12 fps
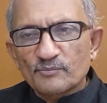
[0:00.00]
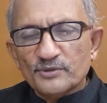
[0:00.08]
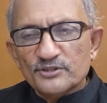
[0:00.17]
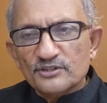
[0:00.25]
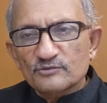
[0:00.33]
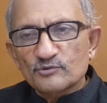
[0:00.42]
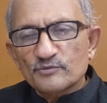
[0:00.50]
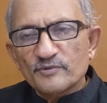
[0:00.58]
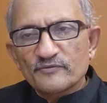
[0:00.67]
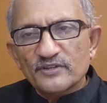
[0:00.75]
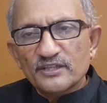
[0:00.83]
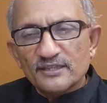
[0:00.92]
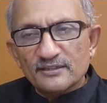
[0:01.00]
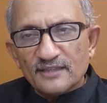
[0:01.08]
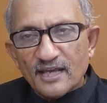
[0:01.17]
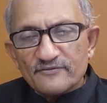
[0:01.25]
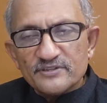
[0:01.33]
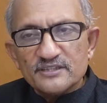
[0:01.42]
person would be very
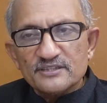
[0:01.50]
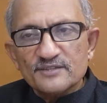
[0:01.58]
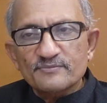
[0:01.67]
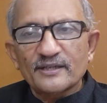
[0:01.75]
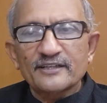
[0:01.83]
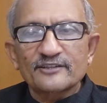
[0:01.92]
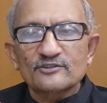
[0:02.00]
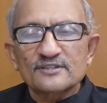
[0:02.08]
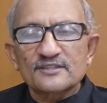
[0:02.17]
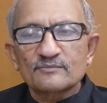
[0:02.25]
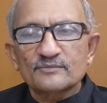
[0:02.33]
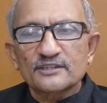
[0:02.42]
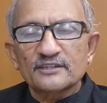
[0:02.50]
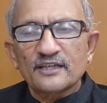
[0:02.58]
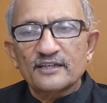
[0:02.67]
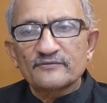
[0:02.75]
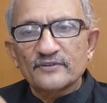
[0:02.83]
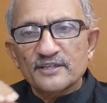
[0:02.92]
lavish in spending on something
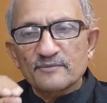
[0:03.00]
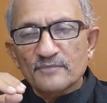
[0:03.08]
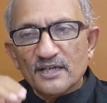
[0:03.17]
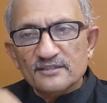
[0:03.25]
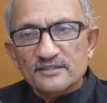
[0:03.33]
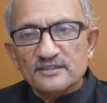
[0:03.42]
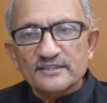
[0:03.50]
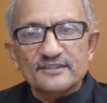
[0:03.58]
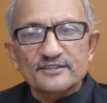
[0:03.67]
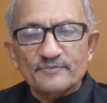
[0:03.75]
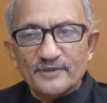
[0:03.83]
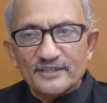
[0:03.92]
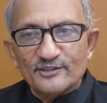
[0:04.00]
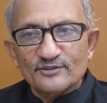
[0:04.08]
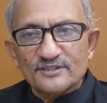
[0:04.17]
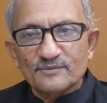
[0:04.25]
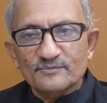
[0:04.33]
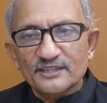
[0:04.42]
and very miserly in spending
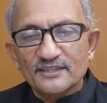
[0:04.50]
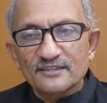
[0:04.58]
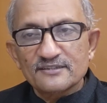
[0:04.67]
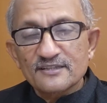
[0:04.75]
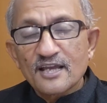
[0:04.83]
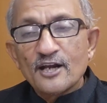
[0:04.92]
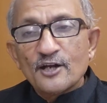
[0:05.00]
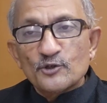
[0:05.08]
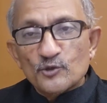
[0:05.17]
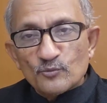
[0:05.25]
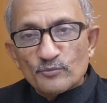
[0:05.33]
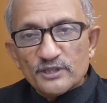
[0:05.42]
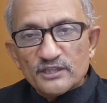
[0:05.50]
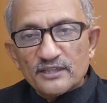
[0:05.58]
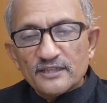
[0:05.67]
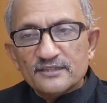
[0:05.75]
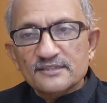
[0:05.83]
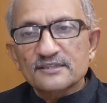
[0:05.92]
on something else. To
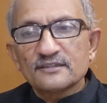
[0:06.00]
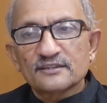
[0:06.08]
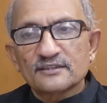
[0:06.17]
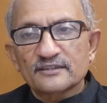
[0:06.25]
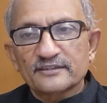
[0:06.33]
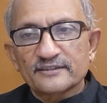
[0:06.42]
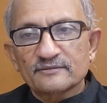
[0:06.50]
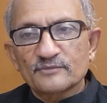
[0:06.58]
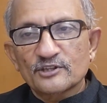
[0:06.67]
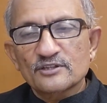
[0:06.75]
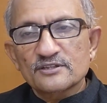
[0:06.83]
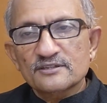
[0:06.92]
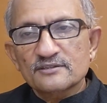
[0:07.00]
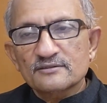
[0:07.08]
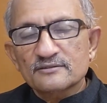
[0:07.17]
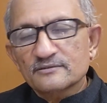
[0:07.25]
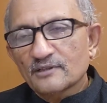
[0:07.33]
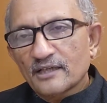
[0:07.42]
me, it is a learning, because
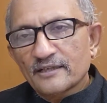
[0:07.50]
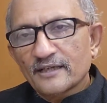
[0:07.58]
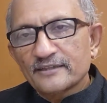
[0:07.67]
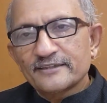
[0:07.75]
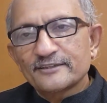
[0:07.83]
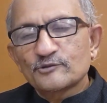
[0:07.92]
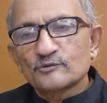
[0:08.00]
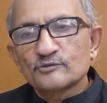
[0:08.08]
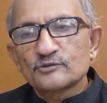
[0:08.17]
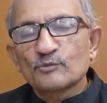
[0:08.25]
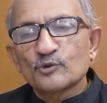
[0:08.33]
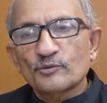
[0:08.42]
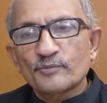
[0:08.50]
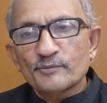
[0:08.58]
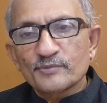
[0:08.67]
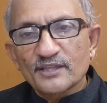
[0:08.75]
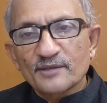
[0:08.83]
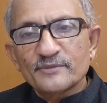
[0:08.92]
I need to, the more
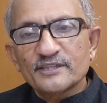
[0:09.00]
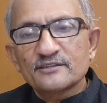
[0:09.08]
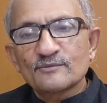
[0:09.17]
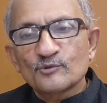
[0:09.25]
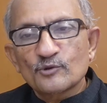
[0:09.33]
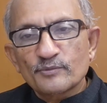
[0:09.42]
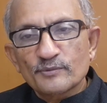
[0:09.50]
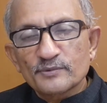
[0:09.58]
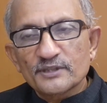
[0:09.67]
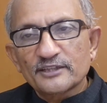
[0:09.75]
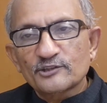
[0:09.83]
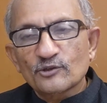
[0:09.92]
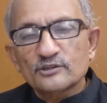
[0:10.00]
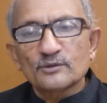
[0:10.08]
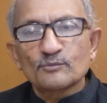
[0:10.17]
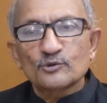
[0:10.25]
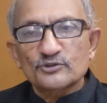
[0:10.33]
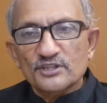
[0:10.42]
people I meet, the more people I talk,
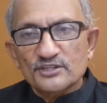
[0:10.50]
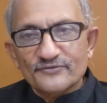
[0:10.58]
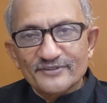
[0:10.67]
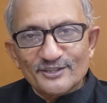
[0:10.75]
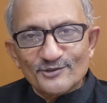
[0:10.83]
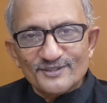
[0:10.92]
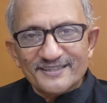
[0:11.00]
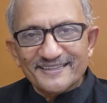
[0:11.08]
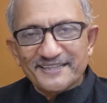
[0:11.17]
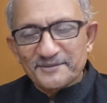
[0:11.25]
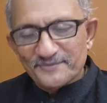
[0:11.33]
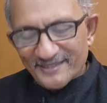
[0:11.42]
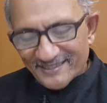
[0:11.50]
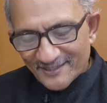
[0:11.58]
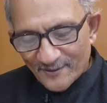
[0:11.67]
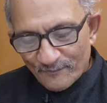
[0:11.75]
the more such videos I can make.